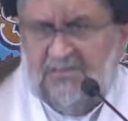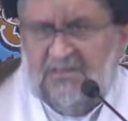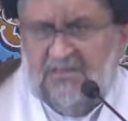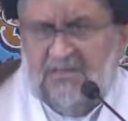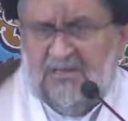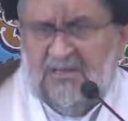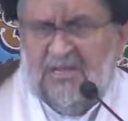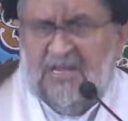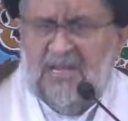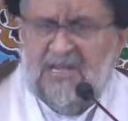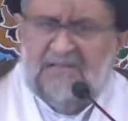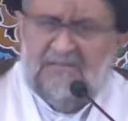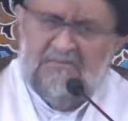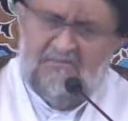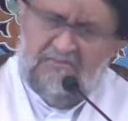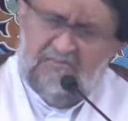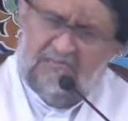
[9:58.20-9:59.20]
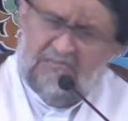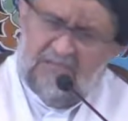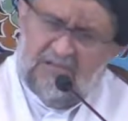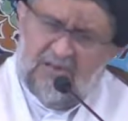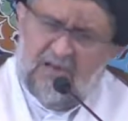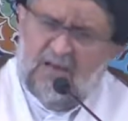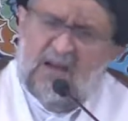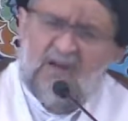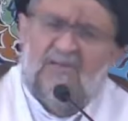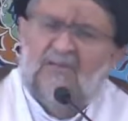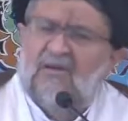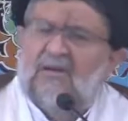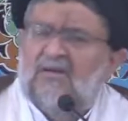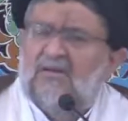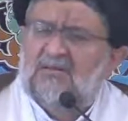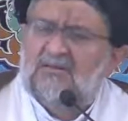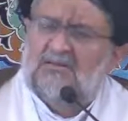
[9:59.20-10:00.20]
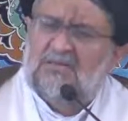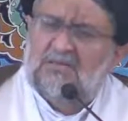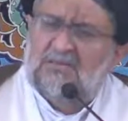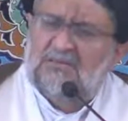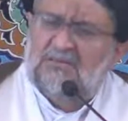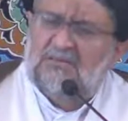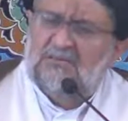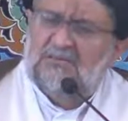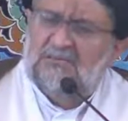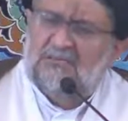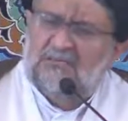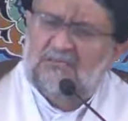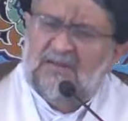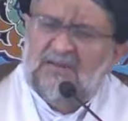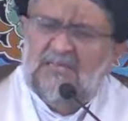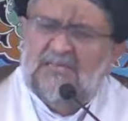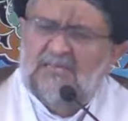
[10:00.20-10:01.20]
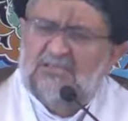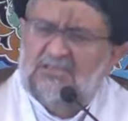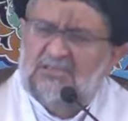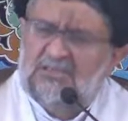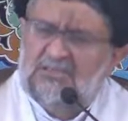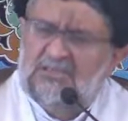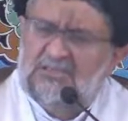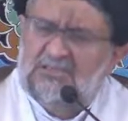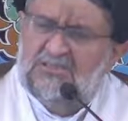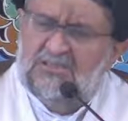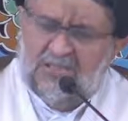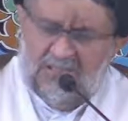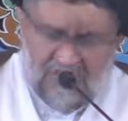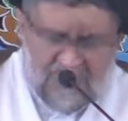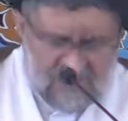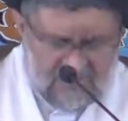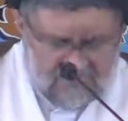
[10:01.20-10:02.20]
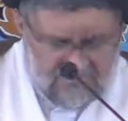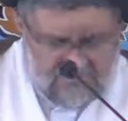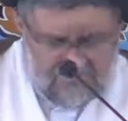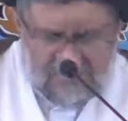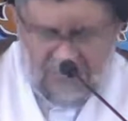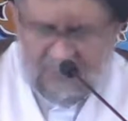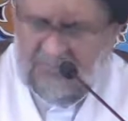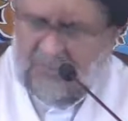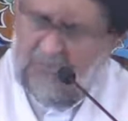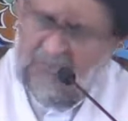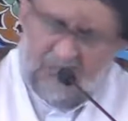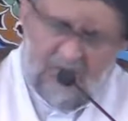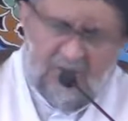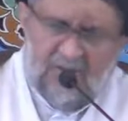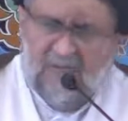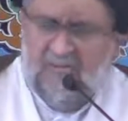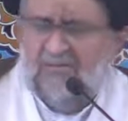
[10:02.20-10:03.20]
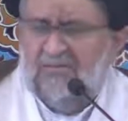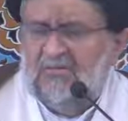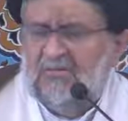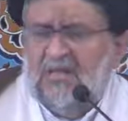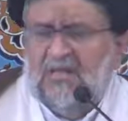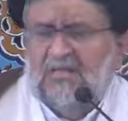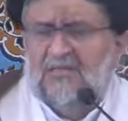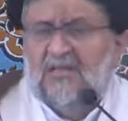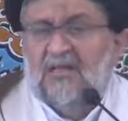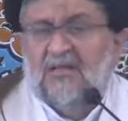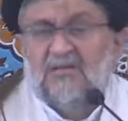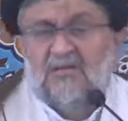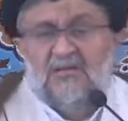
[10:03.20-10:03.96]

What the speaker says: and kharafat and fantasies and, you know, something like that.